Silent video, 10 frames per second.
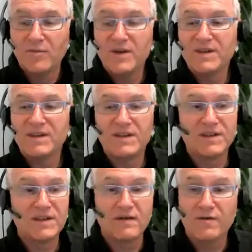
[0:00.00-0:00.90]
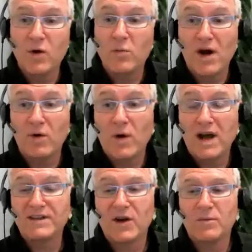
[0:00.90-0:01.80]
businesses that fall by the
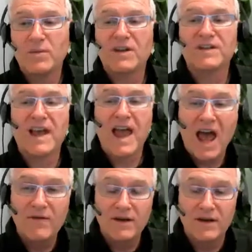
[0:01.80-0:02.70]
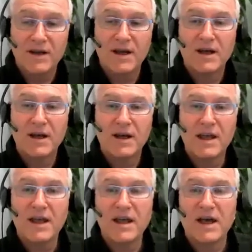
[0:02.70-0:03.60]
wayside because they haven't
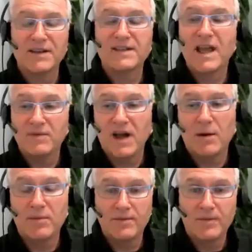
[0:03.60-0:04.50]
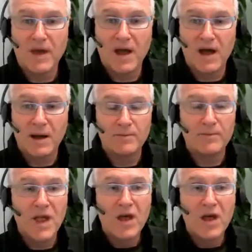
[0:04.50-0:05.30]
stepped up? In